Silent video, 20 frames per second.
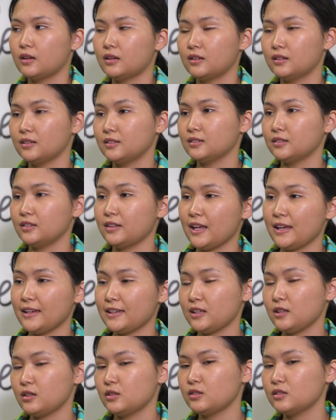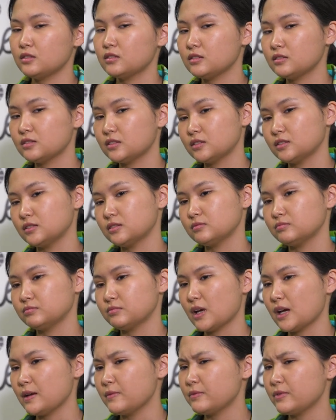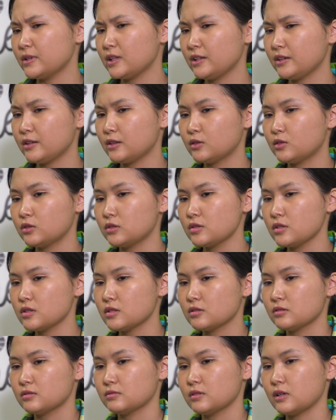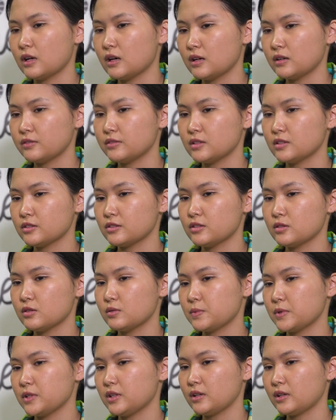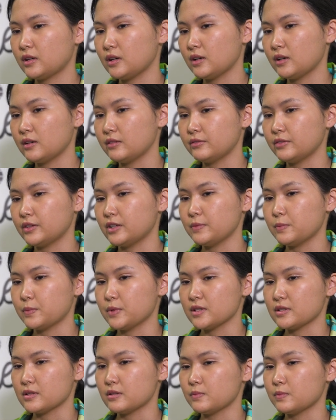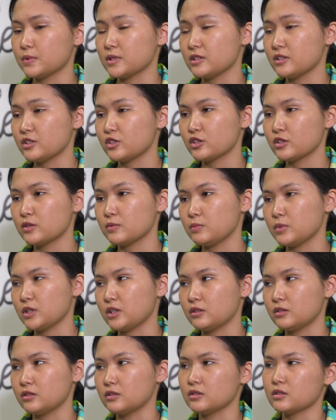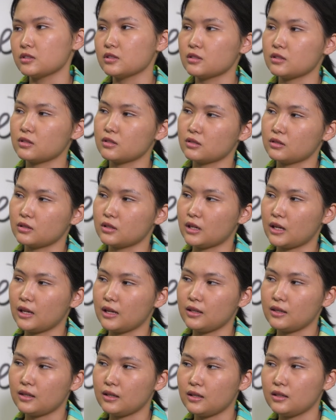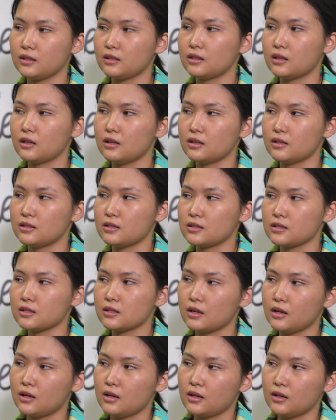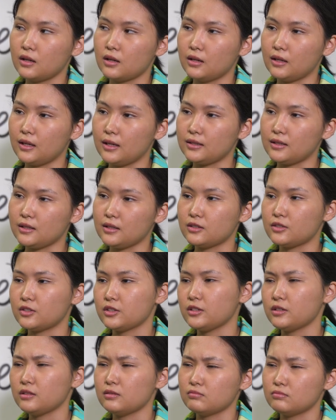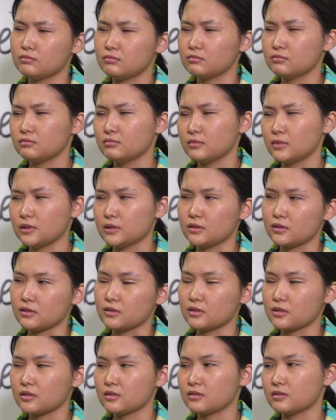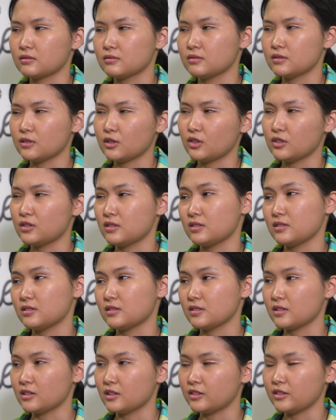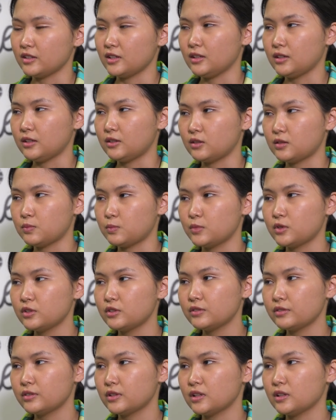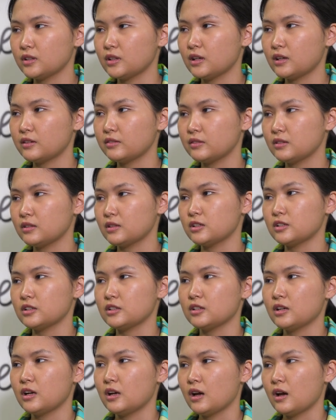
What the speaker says: Thank you. I'm feeling good. After the opening, I have a very pleasant position because I think that knight e3 is not a really good move. And after,